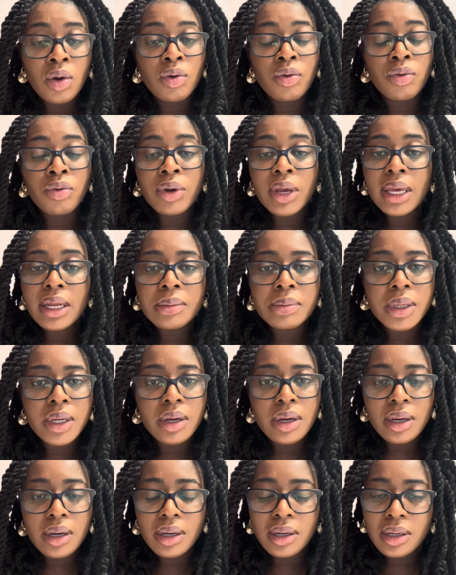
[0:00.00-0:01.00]
Read a
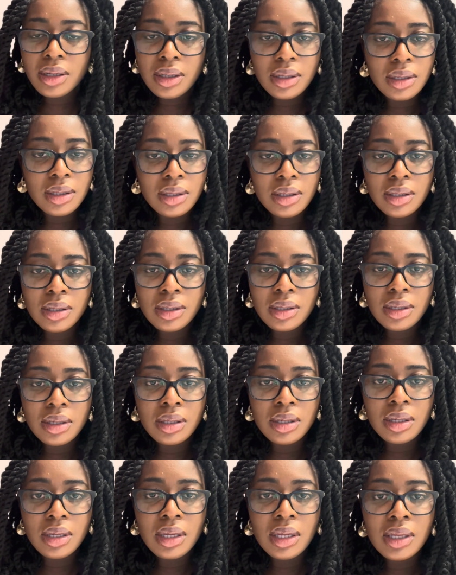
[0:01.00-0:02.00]
book
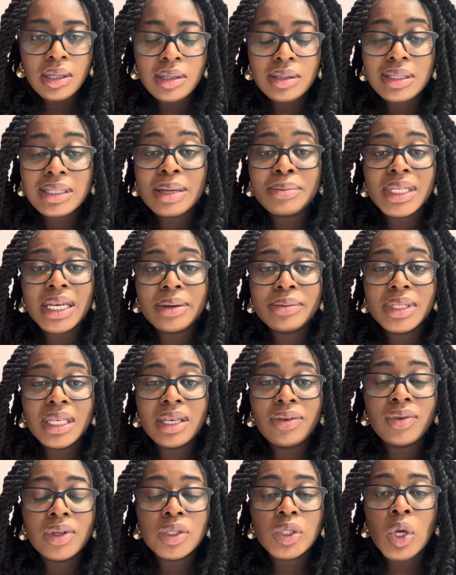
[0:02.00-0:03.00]
sometimes
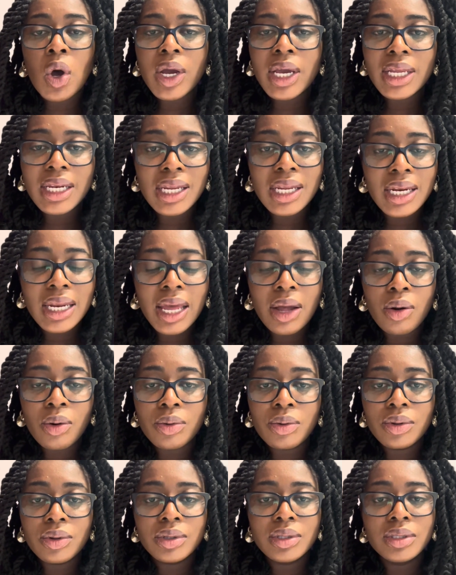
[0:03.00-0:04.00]
even talking it out
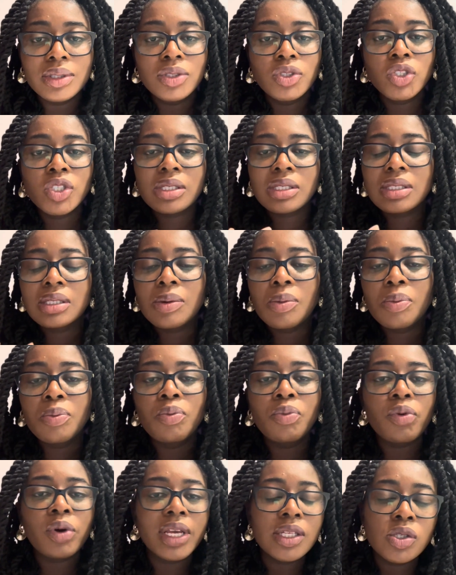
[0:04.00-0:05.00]
just
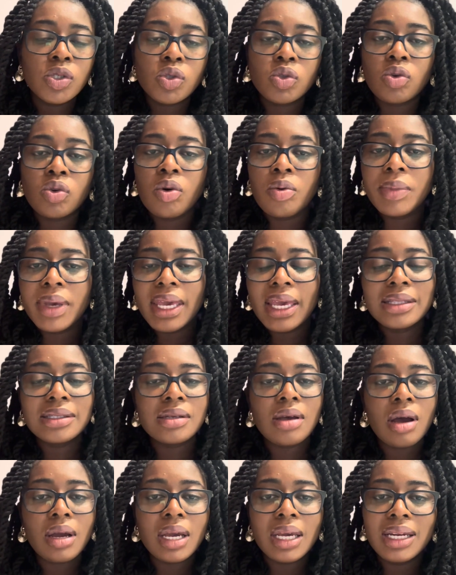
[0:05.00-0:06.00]
brainstorming and
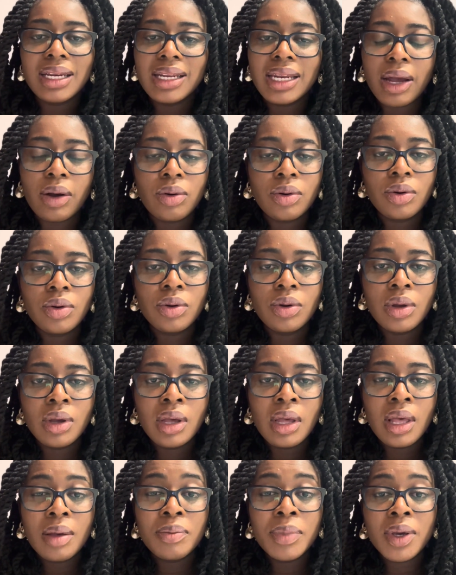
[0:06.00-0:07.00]
talking it out
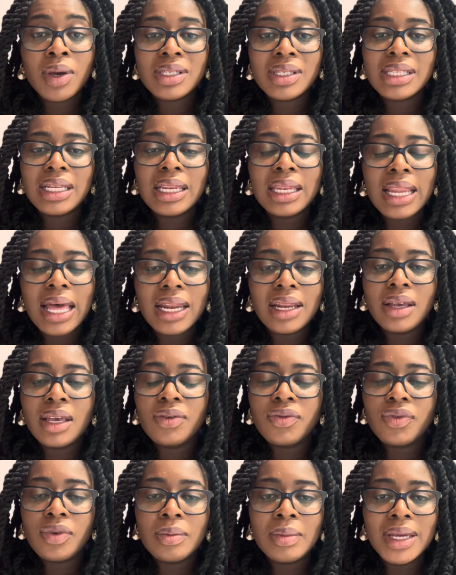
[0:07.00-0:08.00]
because a lot of
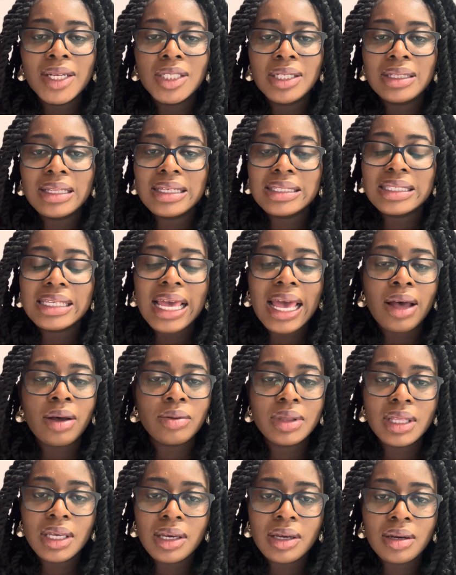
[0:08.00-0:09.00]
information that's
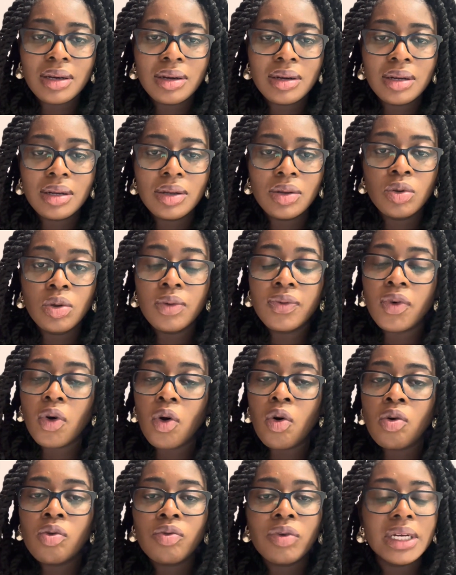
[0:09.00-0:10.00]
out there you've
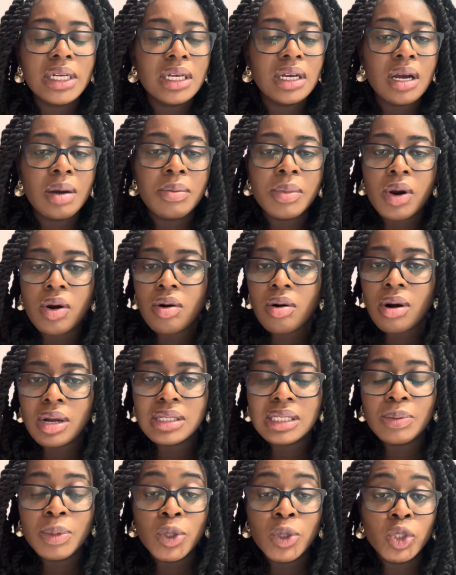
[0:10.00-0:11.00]
already come
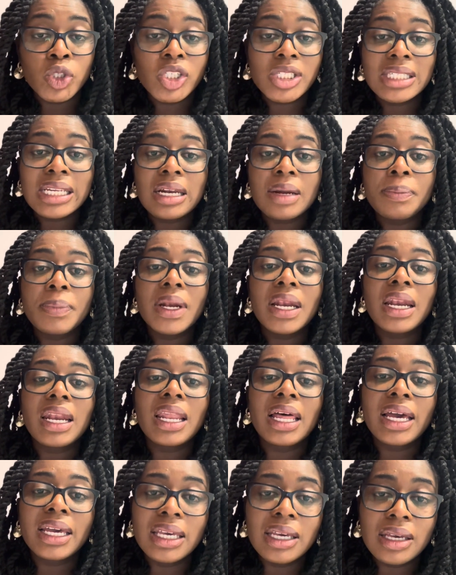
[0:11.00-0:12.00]
across but you're just not
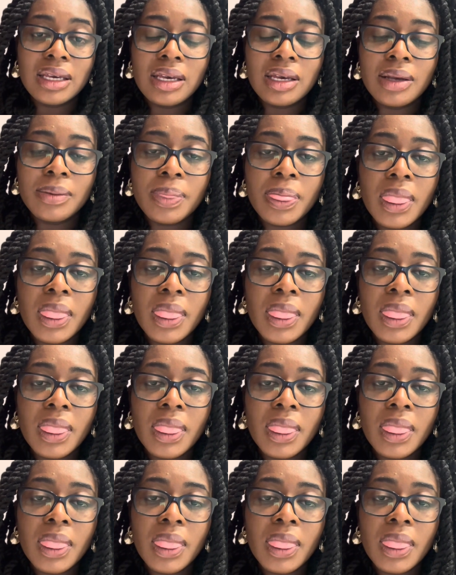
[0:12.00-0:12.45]
applying it